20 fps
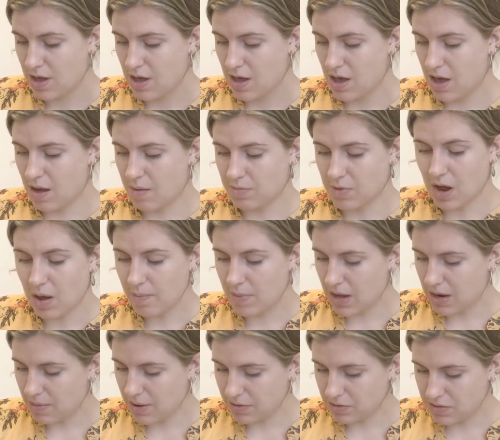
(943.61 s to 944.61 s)
I'm not
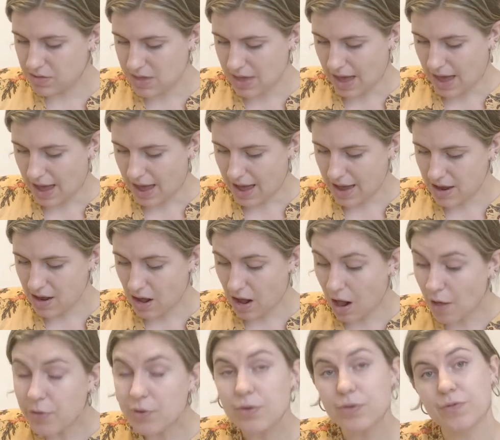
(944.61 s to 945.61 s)
mad about that.
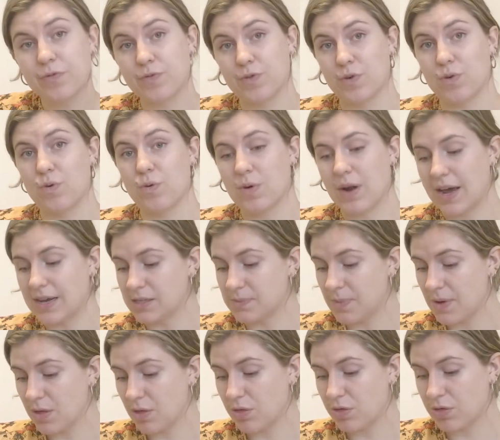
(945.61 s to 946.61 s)
Other food, I
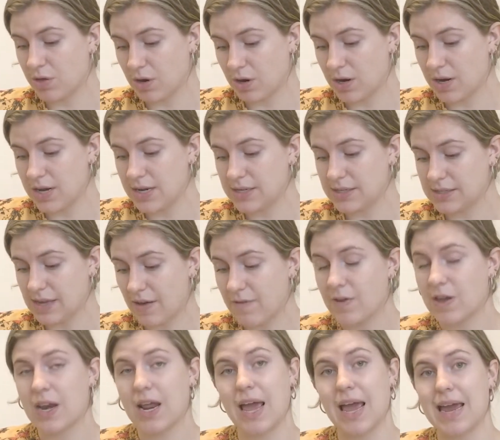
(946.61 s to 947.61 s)
spent
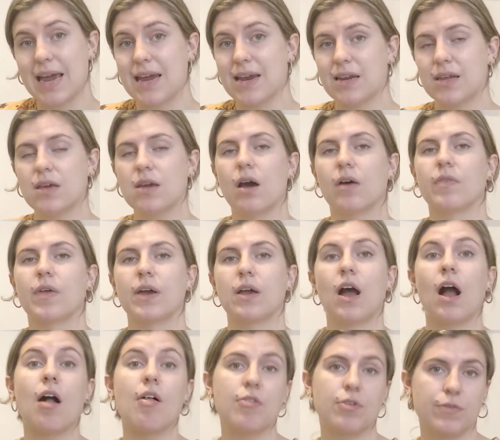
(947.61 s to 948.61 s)
37.80 on like
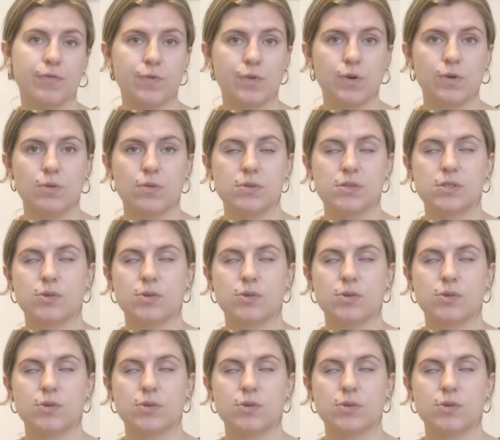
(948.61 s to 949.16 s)
other food.